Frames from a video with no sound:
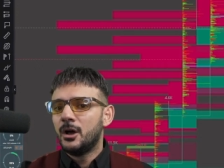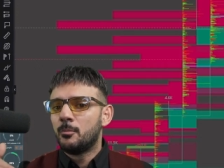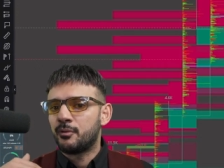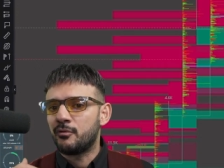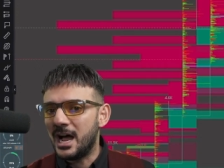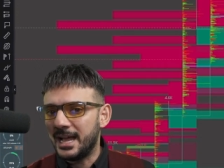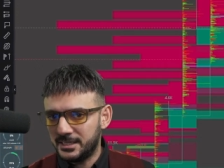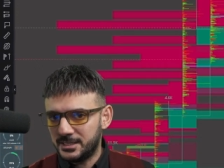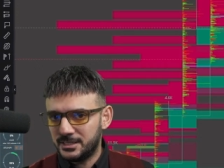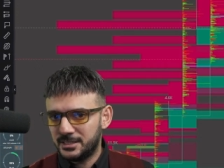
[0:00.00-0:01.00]

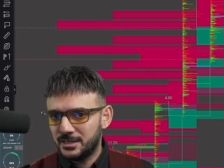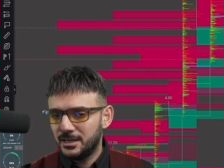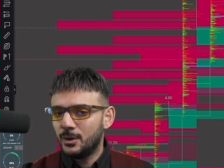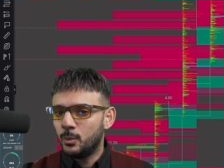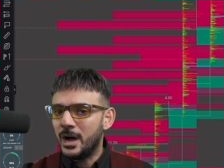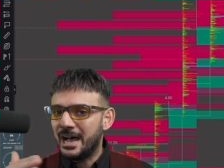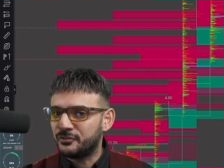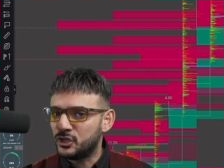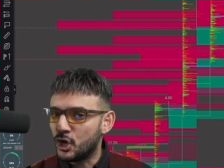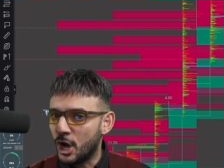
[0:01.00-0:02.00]
price will have
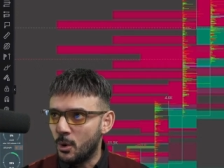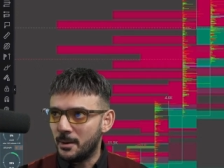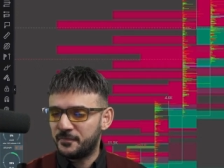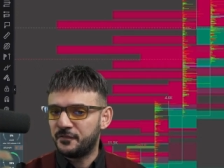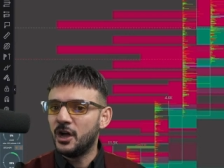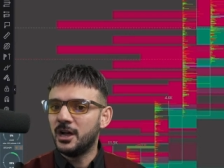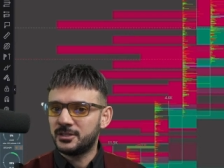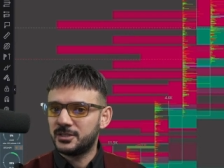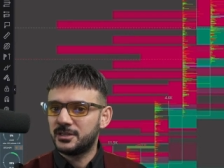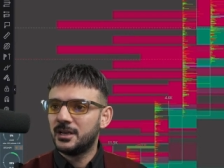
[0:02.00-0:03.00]
to go up
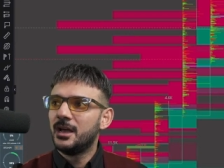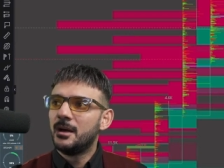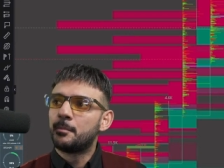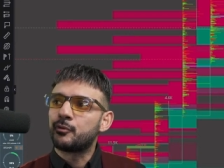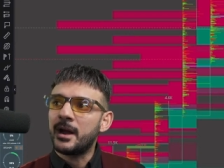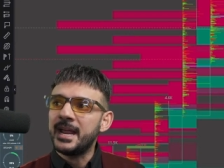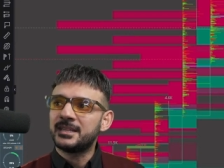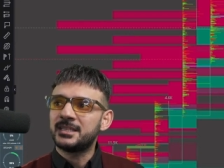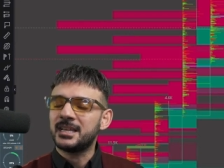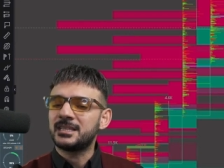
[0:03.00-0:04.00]
first, break
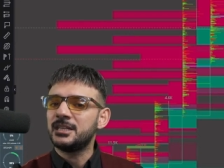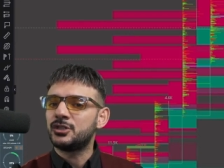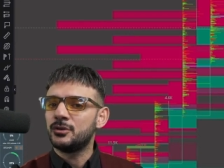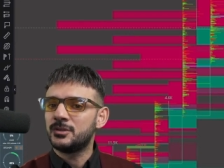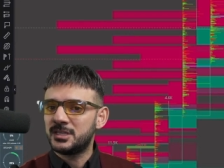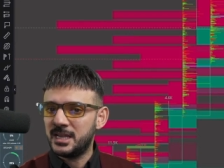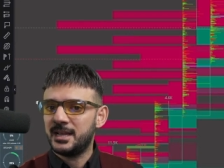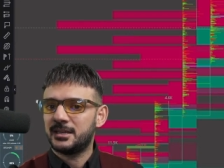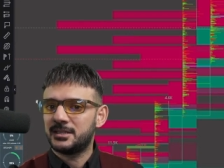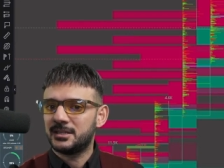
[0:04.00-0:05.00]
62
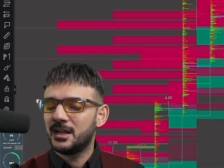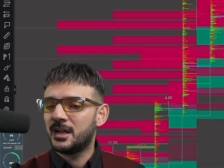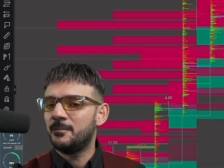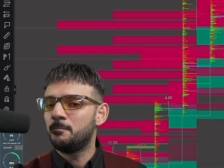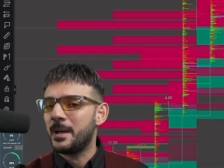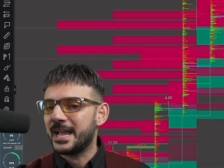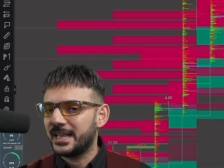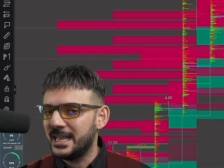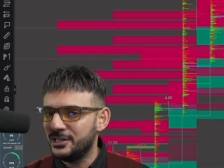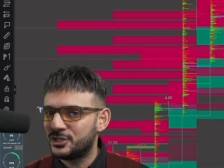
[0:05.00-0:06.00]
6, come back
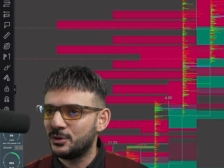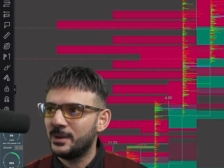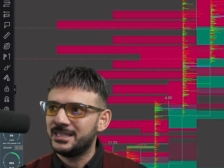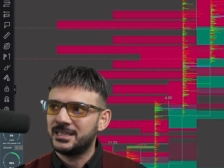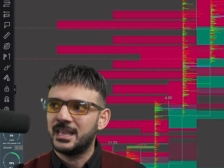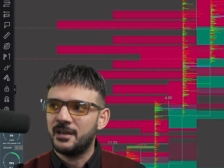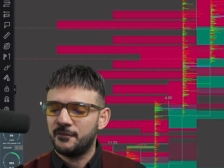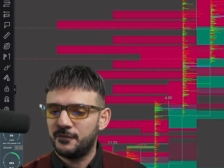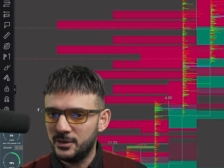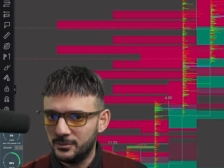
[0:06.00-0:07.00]
into it to get
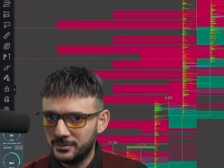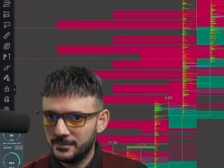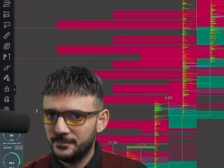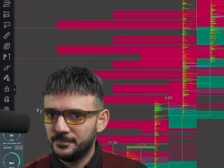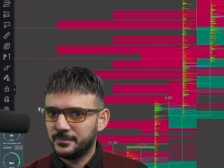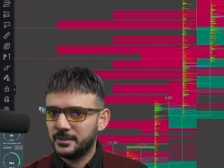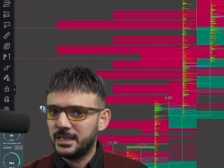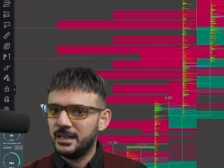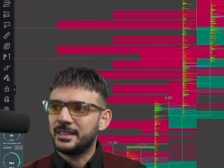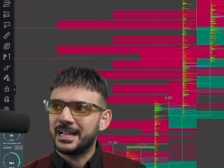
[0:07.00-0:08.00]
filled.
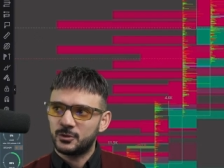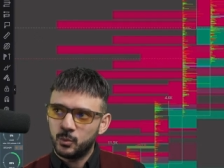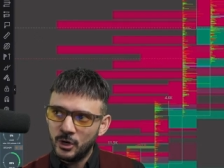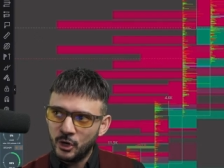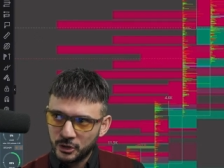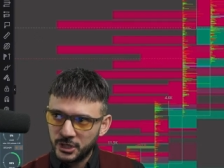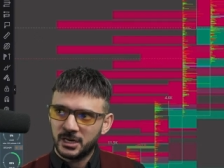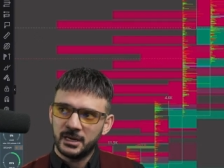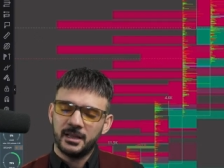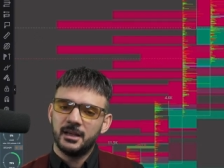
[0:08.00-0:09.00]
Okay, that's what
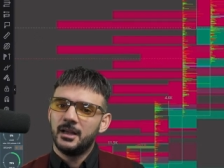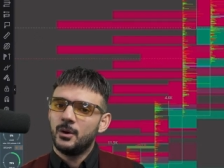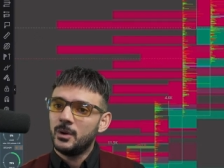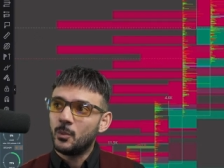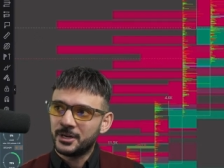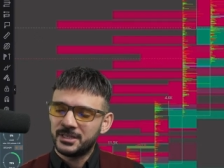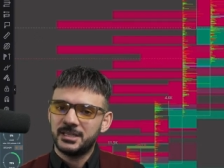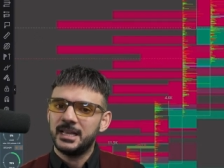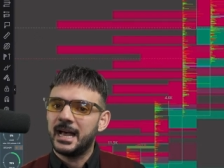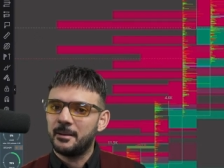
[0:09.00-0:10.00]
logically we want to
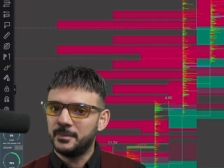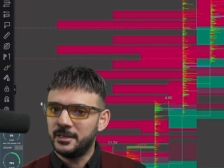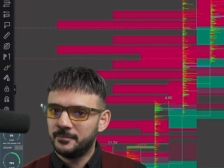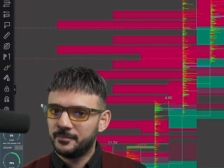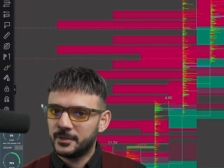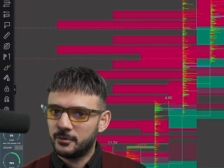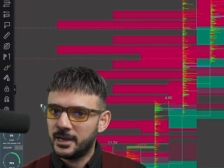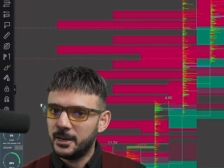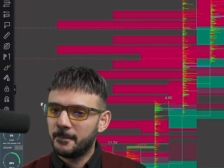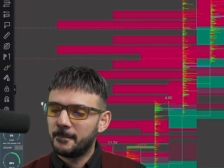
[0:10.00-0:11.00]
see happening. All right.